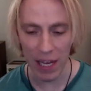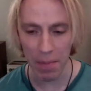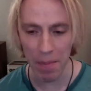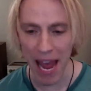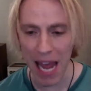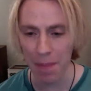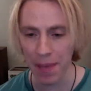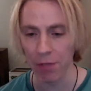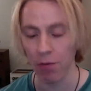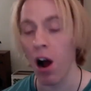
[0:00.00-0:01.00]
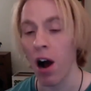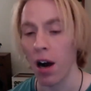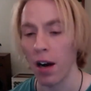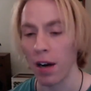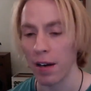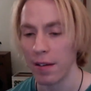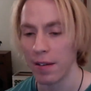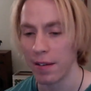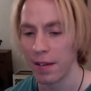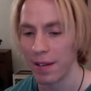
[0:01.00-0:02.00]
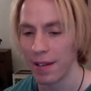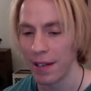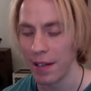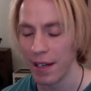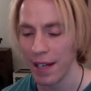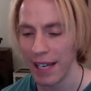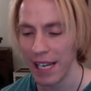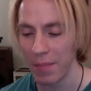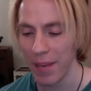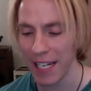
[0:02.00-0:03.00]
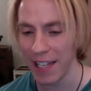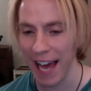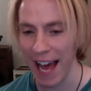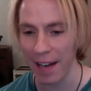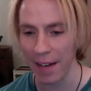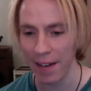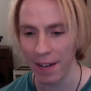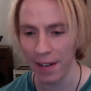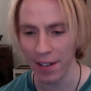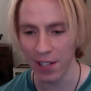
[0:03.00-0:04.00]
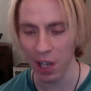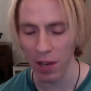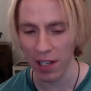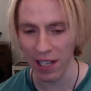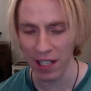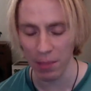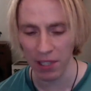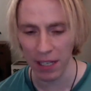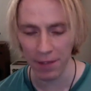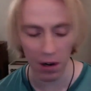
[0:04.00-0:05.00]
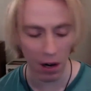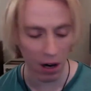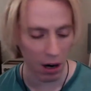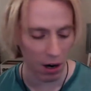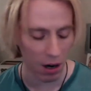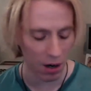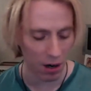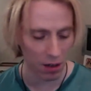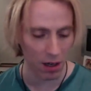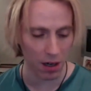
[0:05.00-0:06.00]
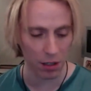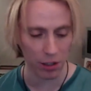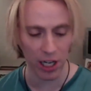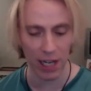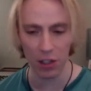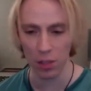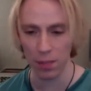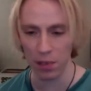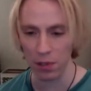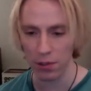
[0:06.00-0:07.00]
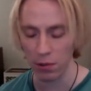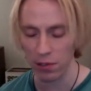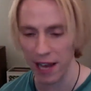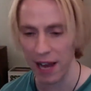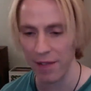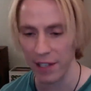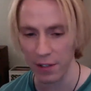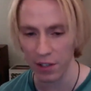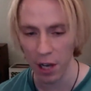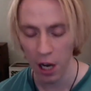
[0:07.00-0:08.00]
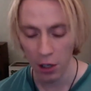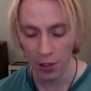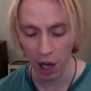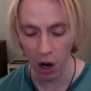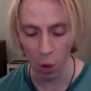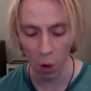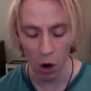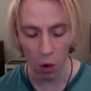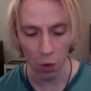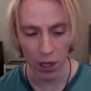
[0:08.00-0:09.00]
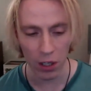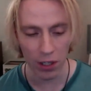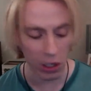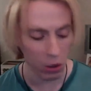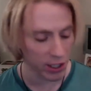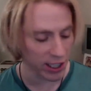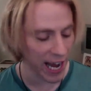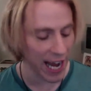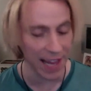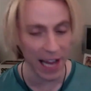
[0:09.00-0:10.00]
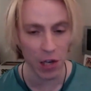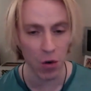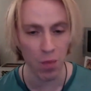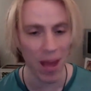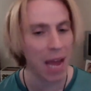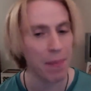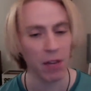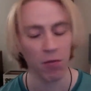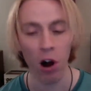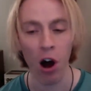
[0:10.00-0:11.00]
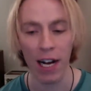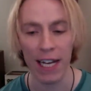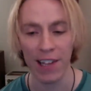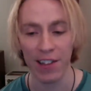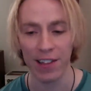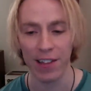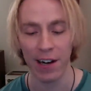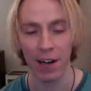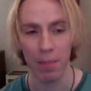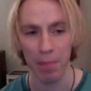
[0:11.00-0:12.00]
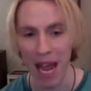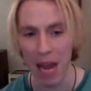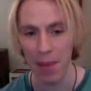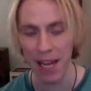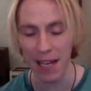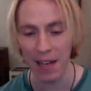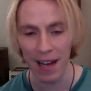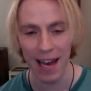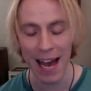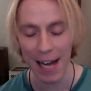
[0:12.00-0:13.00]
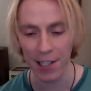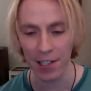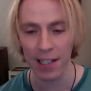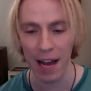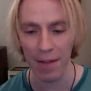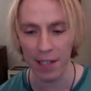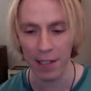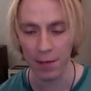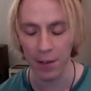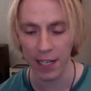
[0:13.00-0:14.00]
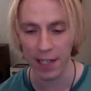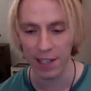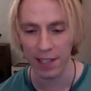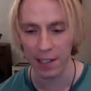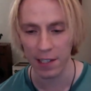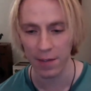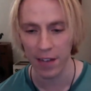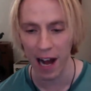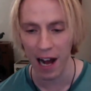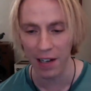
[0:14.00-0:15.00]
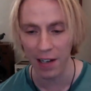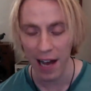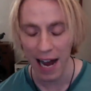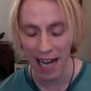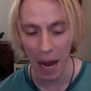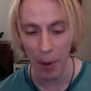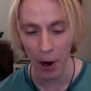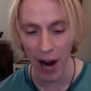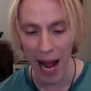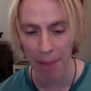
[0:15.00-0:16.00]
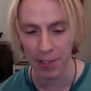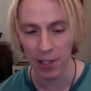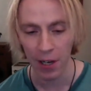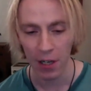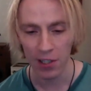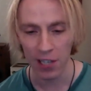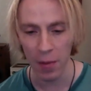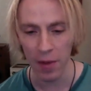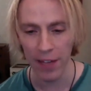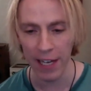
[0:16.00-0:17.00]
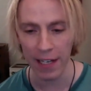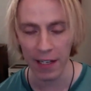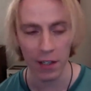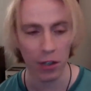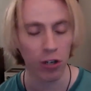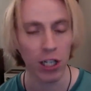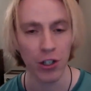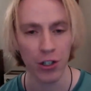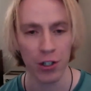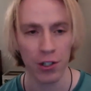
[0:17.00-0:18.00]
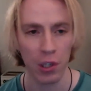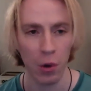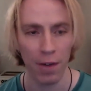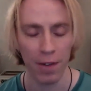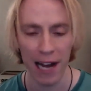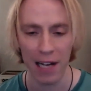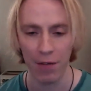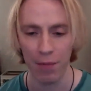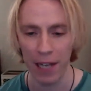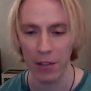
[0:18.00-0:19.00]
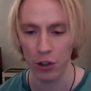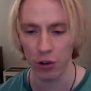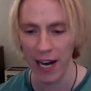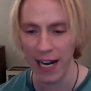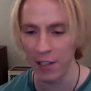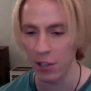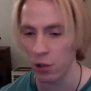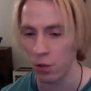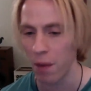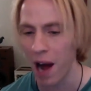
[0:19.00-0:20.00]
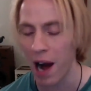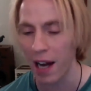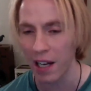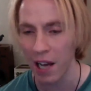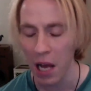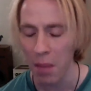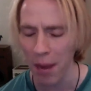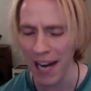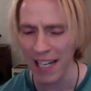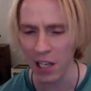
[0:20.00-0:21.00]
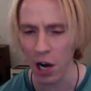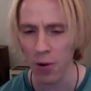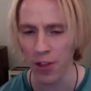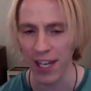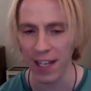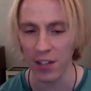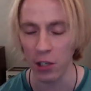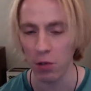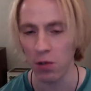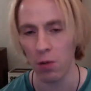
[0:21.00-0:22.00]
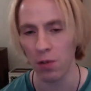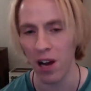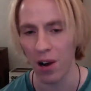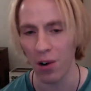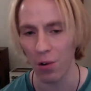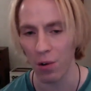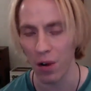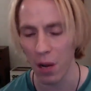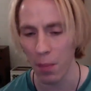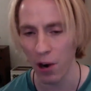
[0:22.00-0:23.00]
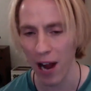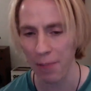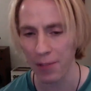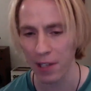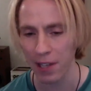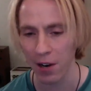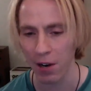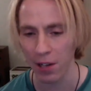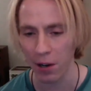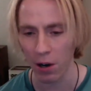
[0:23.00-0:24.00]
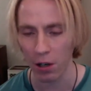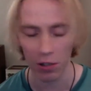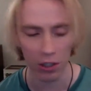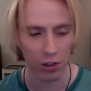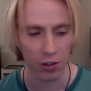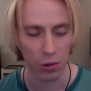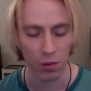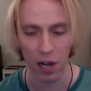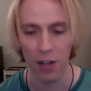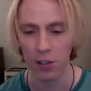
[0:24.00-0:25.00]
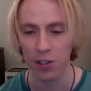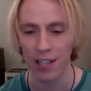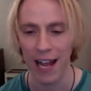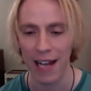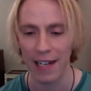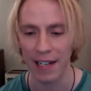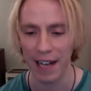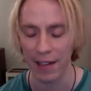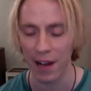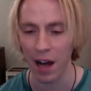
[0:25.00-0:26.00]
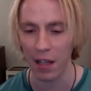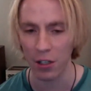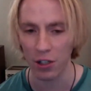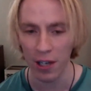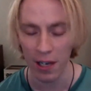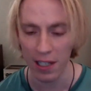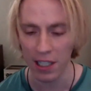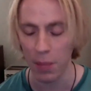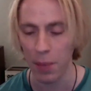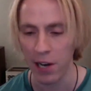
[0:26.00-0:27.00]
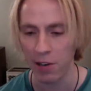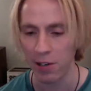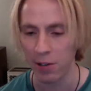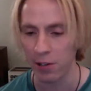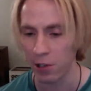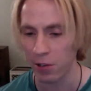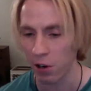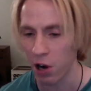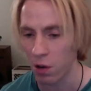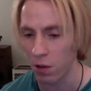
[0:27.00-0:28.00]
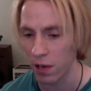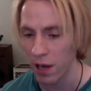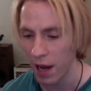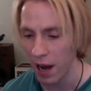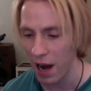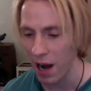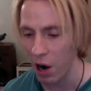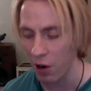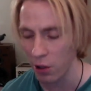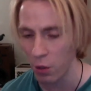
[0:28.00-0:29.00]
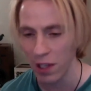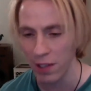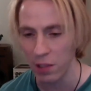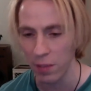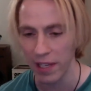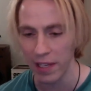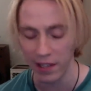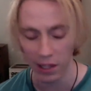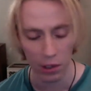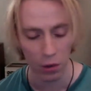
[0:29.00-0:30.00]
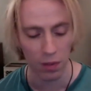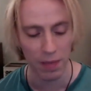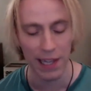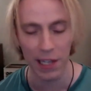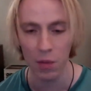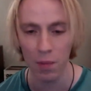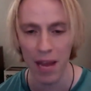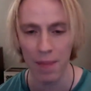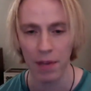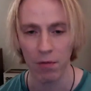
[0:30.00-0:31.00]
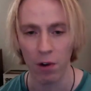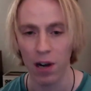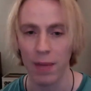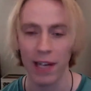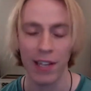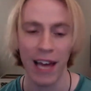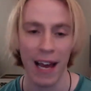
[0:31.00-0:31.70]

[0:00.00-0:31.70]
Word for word: may be wrong. He admitted that. So his beliefs are changeable due to evidence. So will you say that you may be wrong, that there may be excellent evidence for the existence of God, and that perhaps some of the Christians you have kind of been trained to mock might know things you don't know? Perhaps there are Christians whose understanding and knowledge is superior to your own. Are you willing to admit that you may be wrong about that?